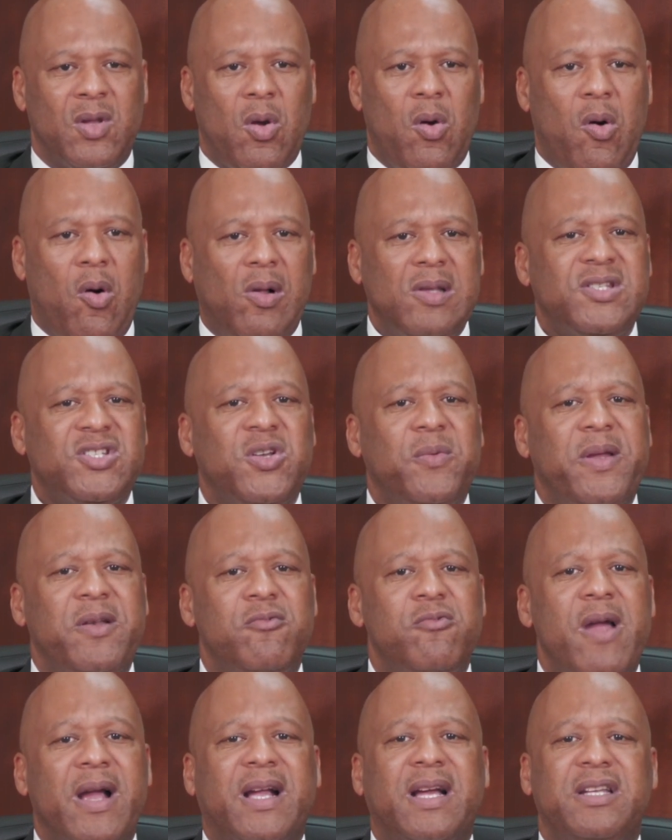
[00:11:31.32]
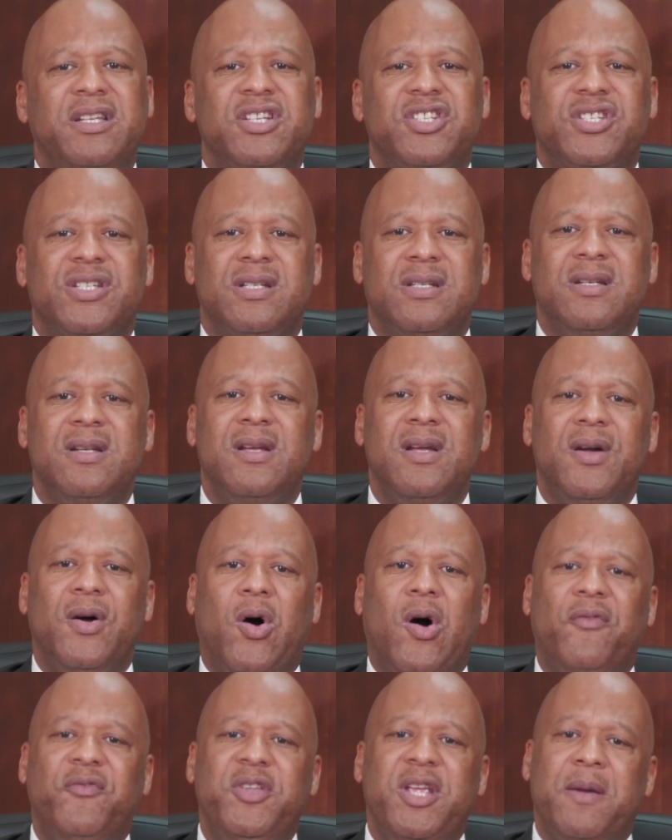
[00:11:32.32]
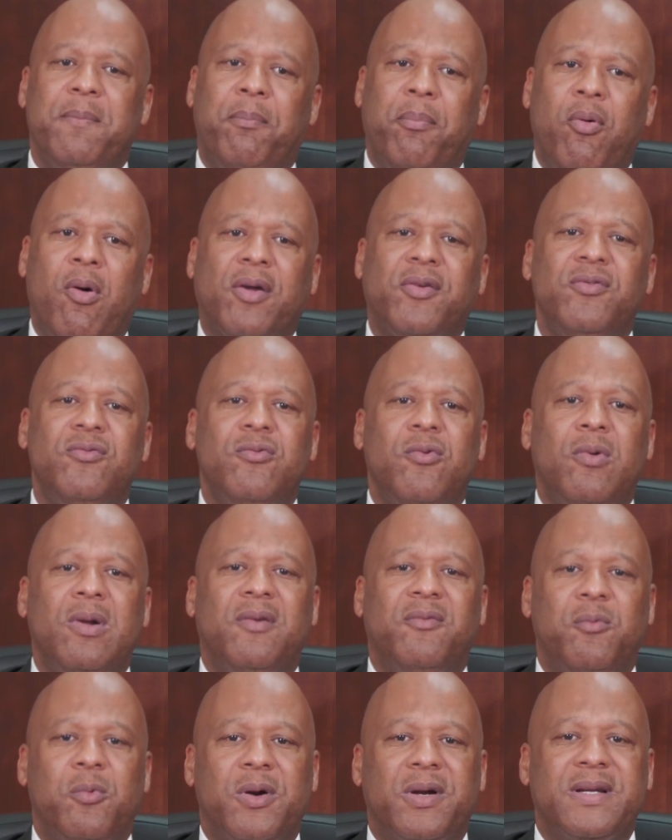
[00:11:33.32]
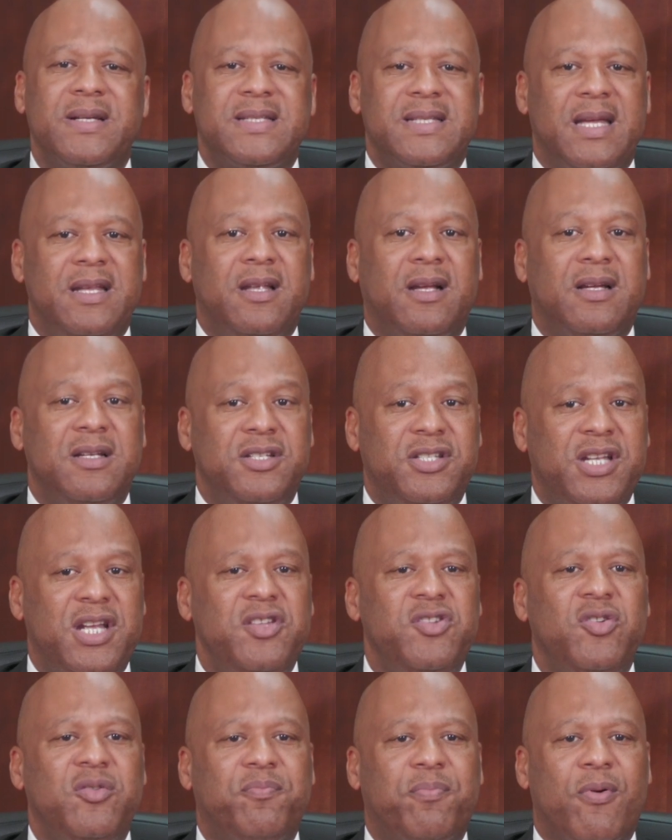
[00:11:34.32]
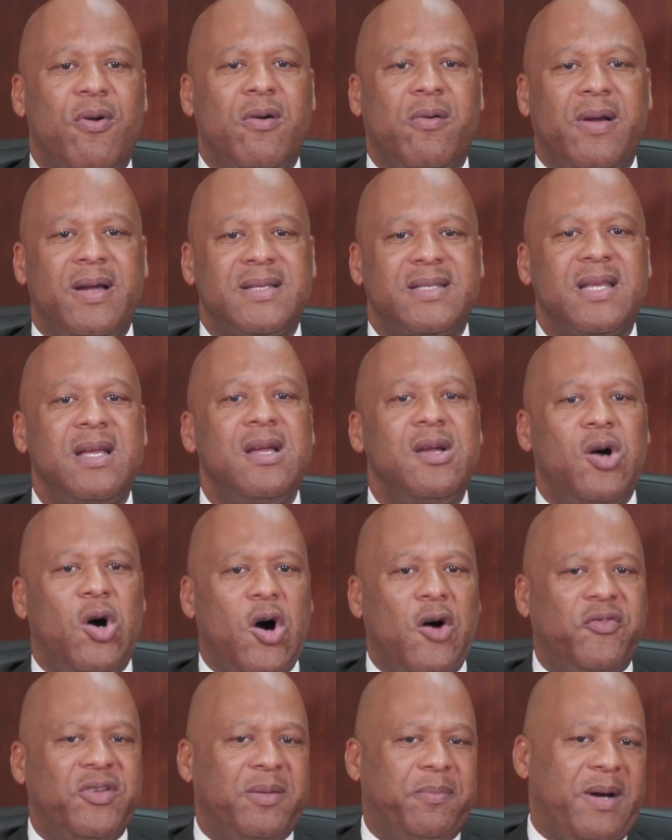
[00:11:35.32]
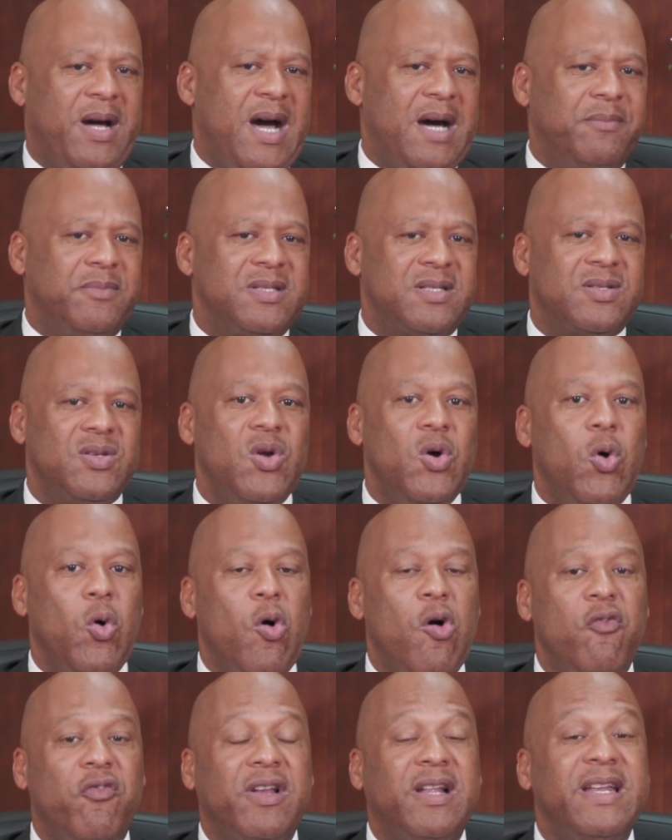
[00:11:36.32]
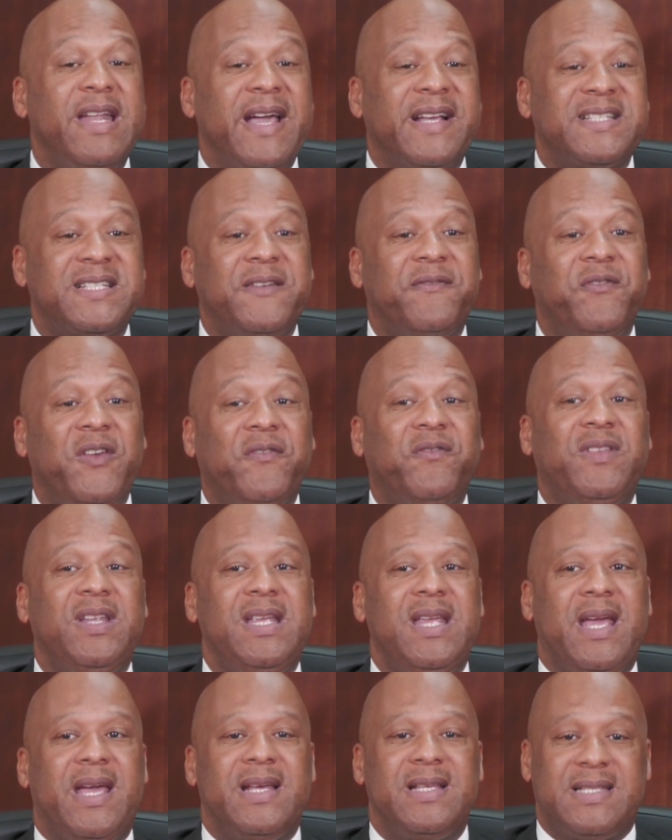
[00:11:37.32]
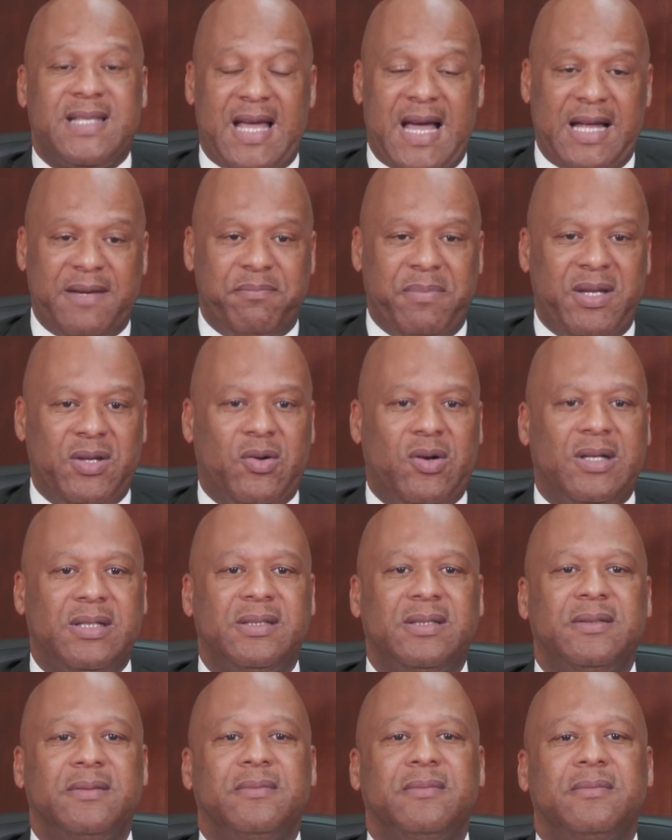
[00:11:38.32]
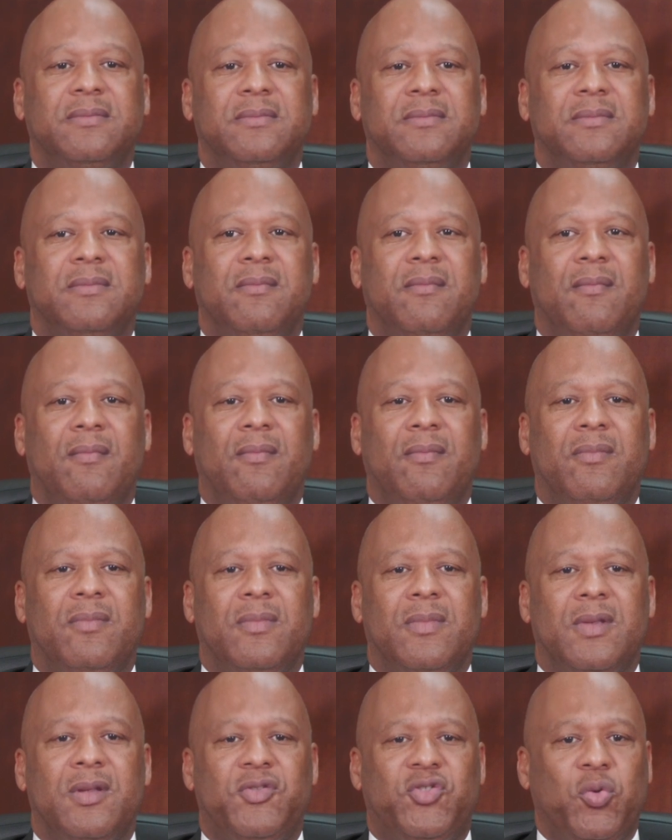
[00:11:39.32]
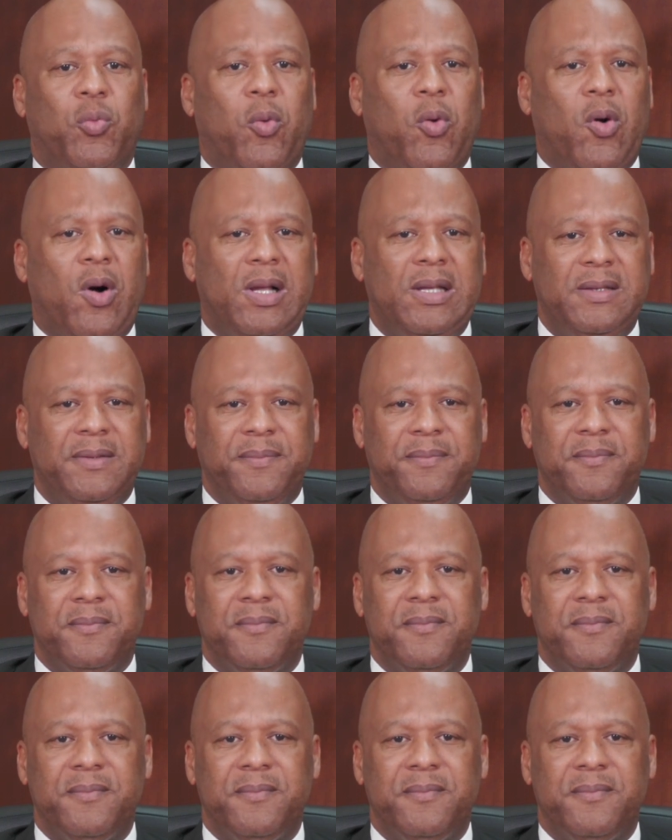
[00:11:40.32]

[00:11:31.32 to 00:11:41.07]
also in recognition of the important role of workers in the continued progress of the Bahamas over the next 50 years and beyond. To all,